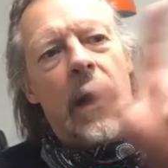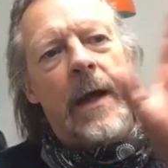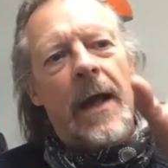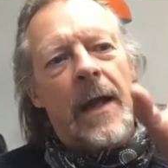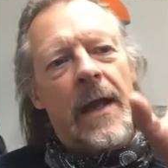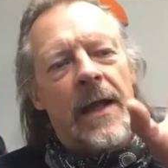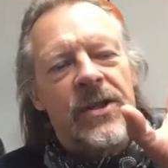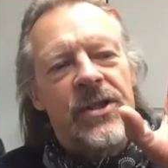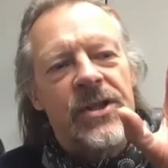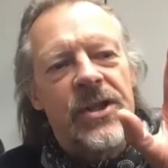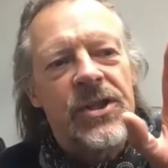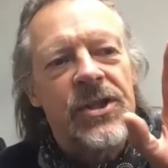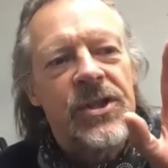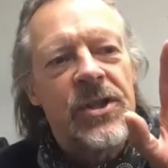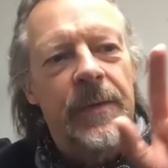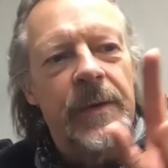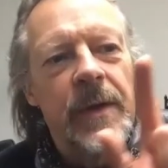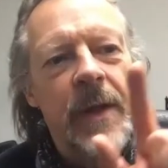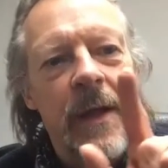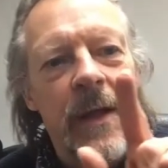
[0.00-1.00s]
Okay, let's just
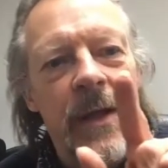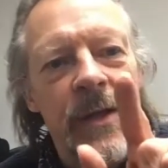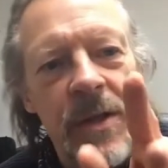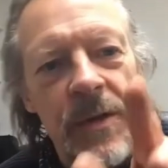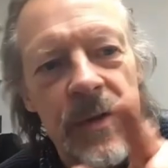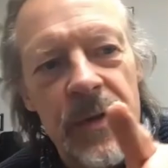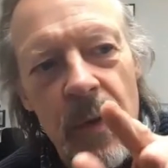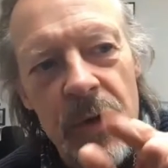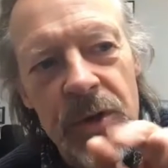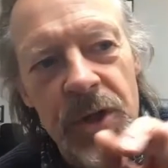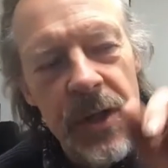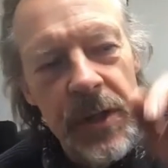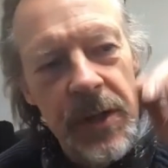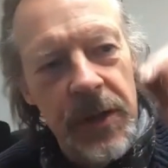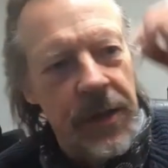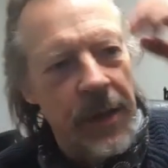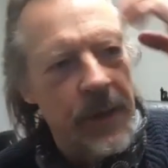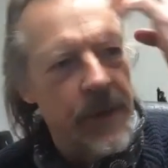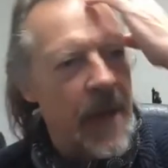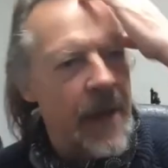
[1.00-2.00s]
stop you there because I was watching you
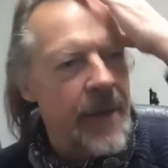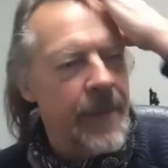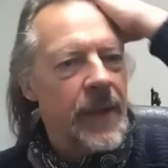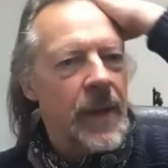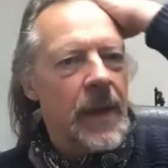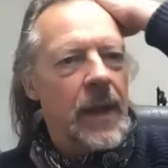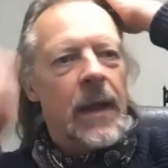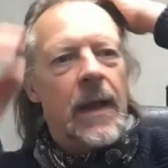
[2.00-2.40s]
do that.